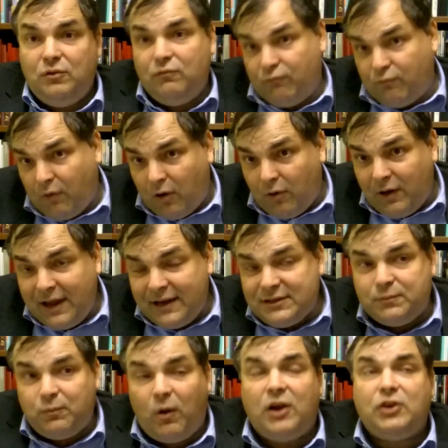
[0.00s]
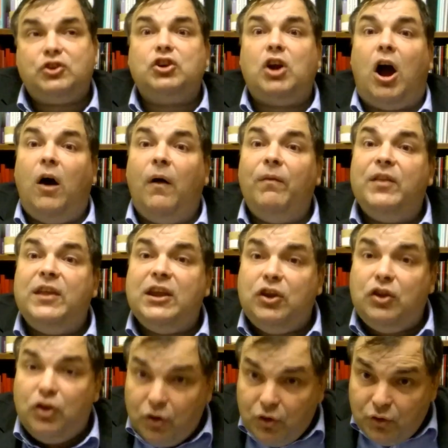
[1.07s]
Rolex watch on the
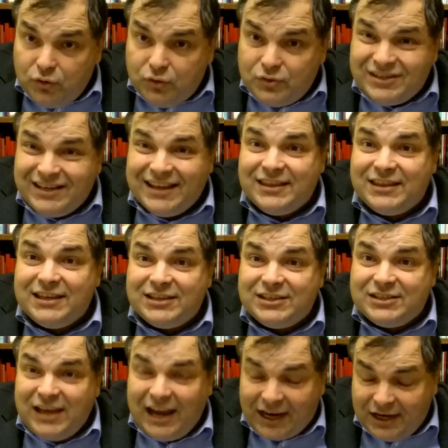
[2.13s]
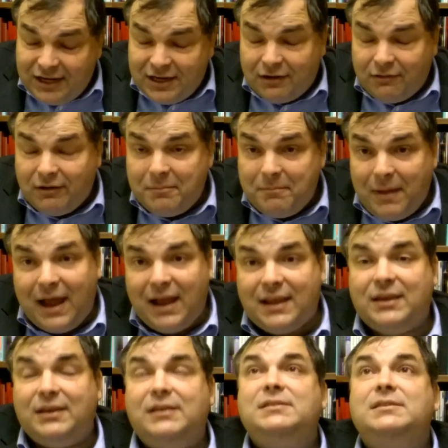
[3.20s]
used, the secondary
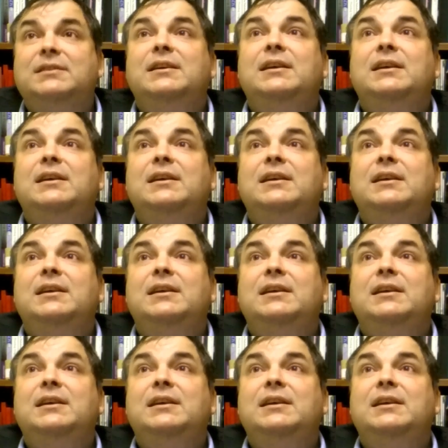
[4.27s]
market,